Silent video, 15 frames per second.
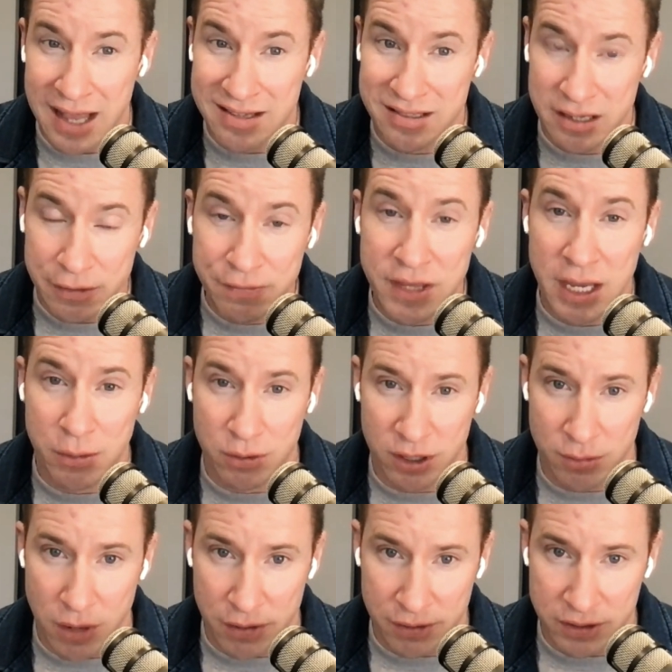as if they were
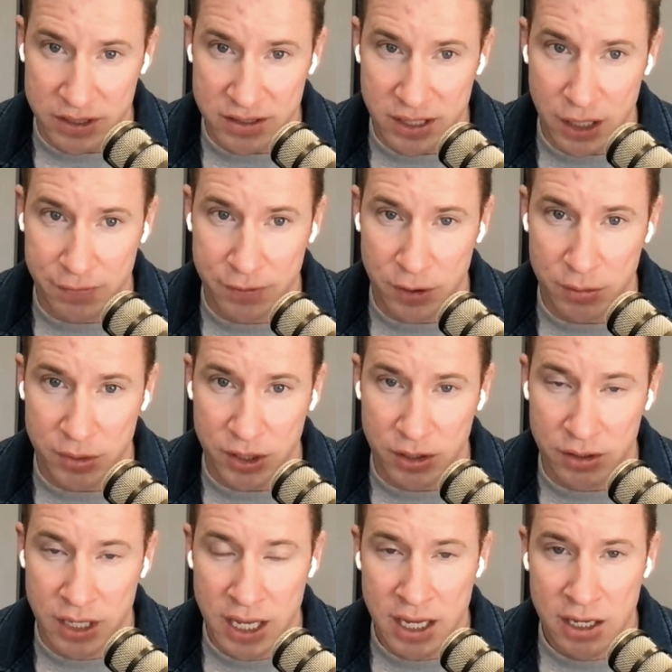a monthly cell phone
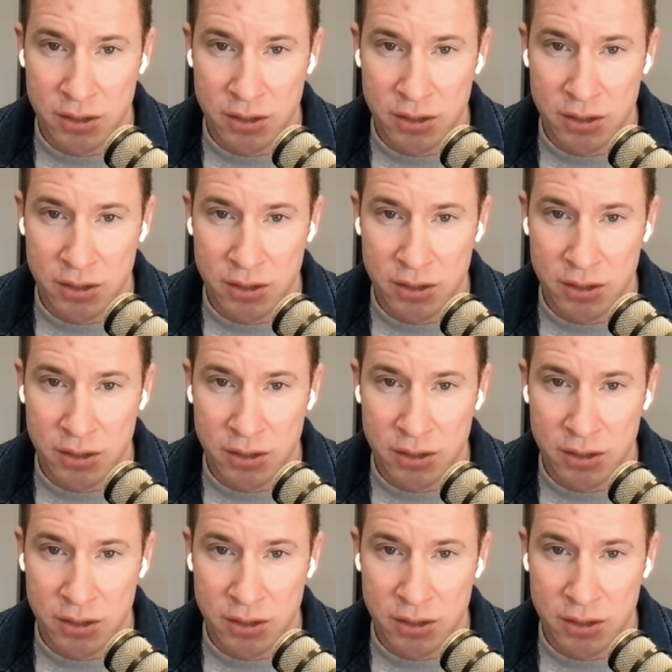bill.